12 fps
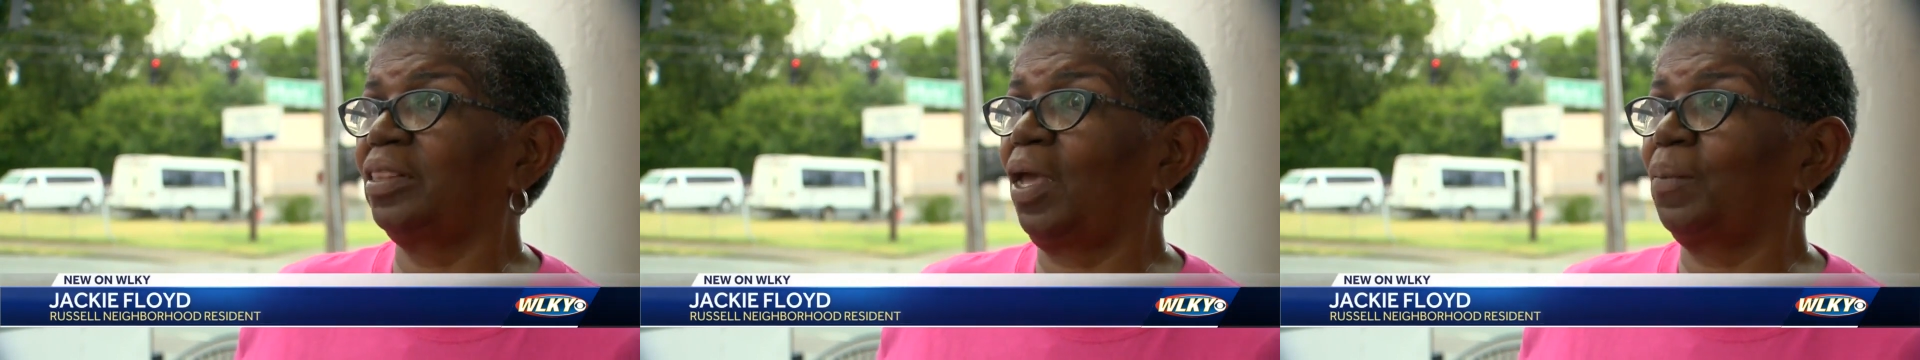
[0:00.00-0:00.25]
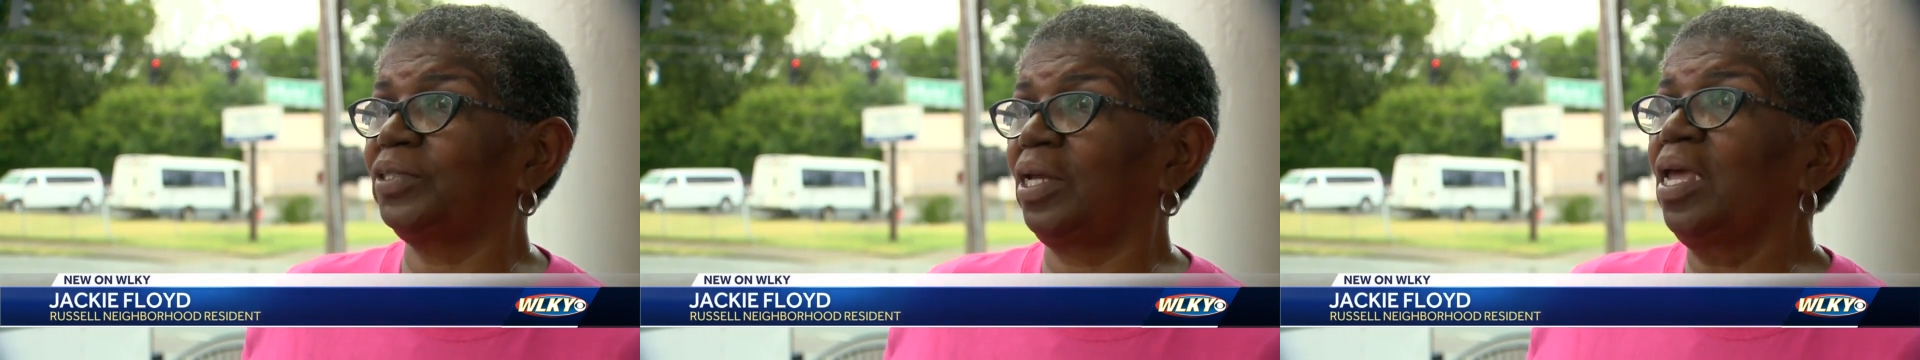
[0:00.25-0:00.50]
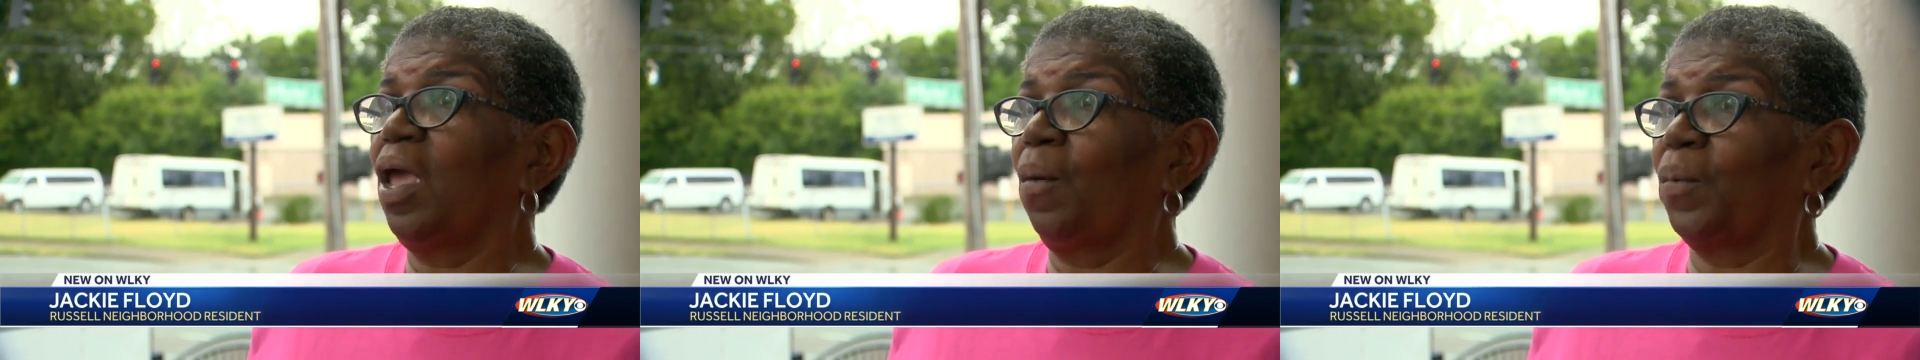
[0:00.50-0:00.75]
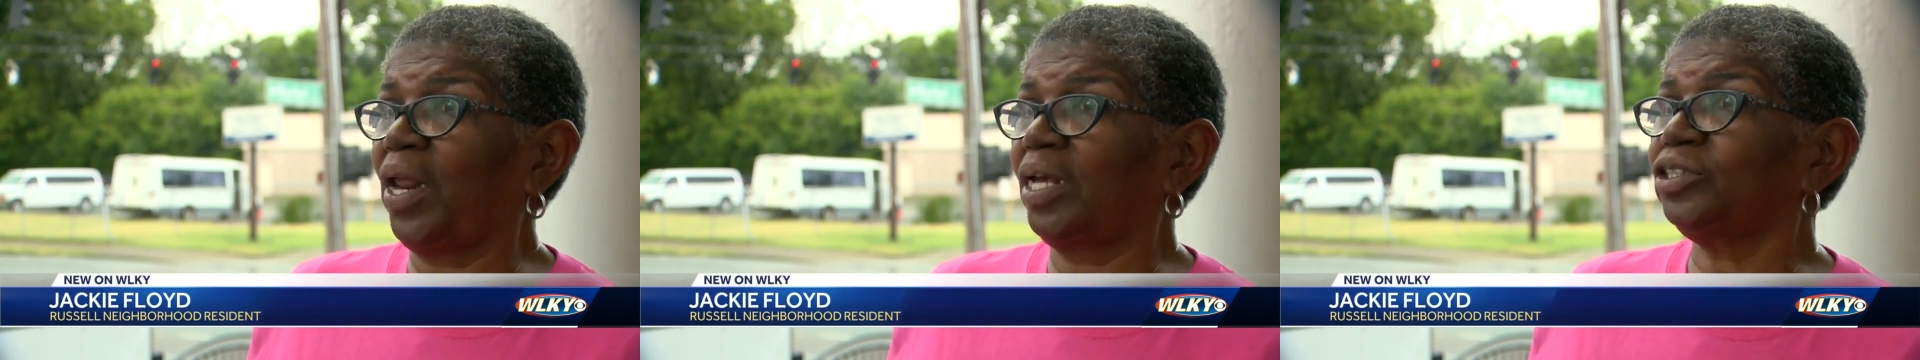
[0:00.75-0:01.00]
and they would
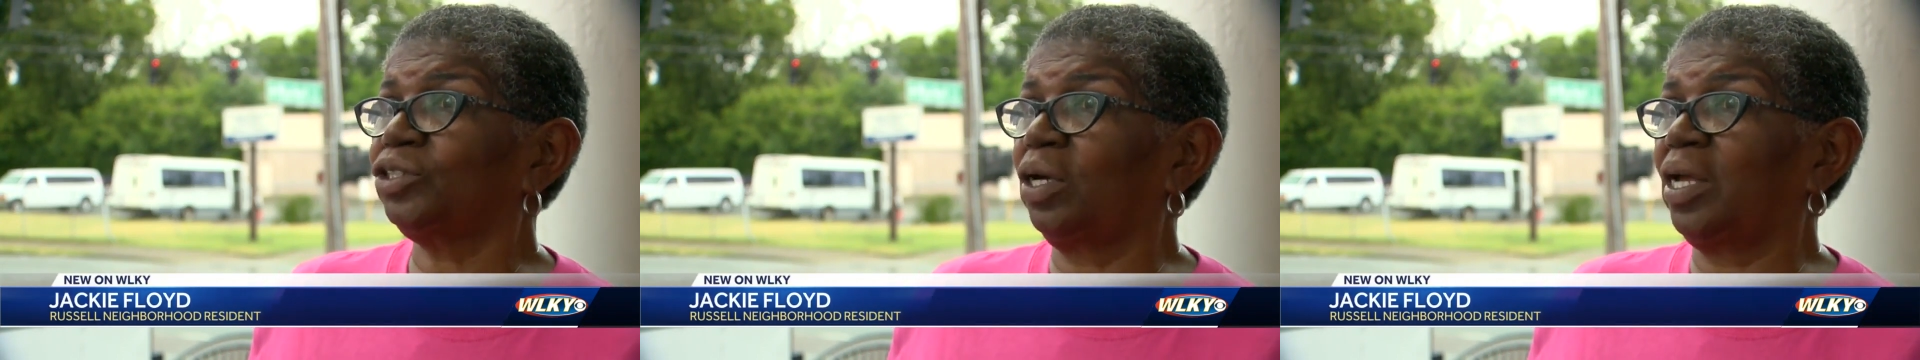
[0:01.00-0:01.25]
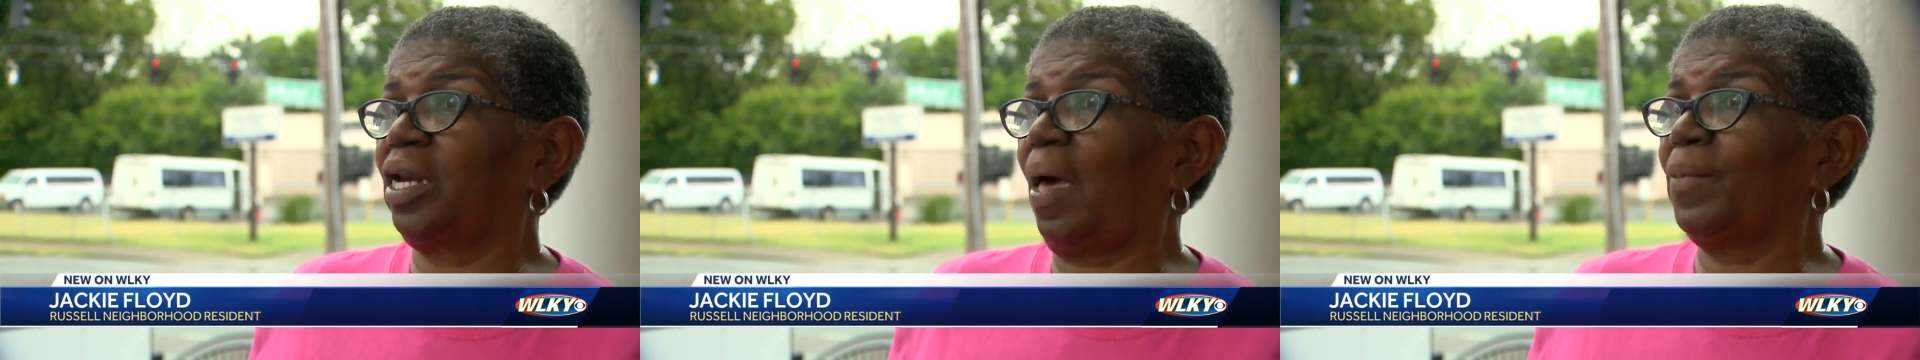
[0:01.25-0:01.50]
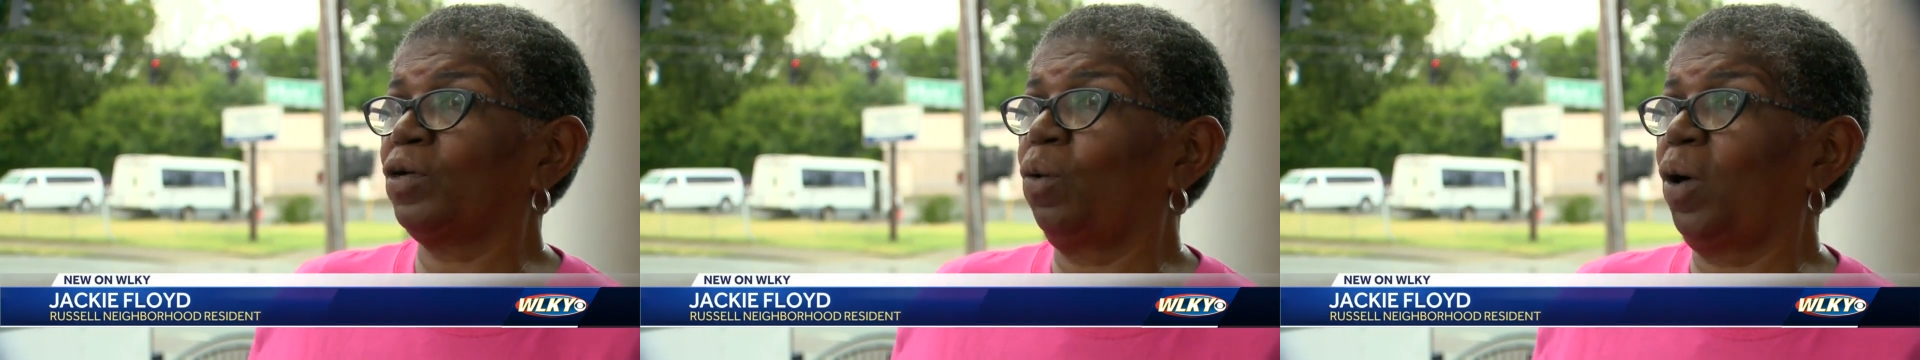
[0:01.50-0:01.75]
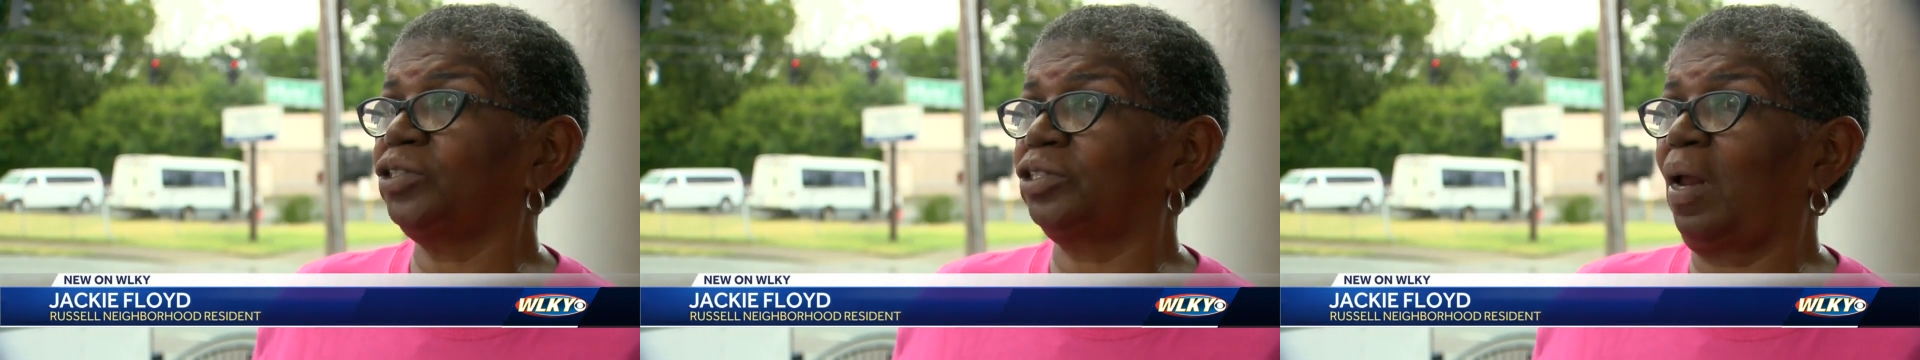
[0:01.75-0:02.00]
when I start and I'm a
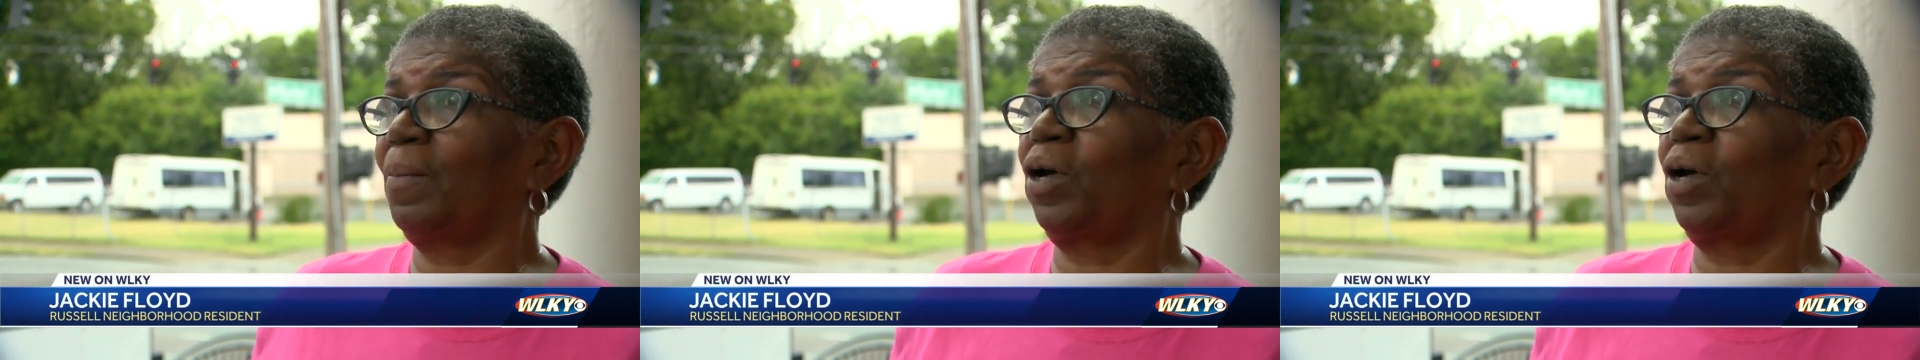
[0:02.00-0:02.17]
question,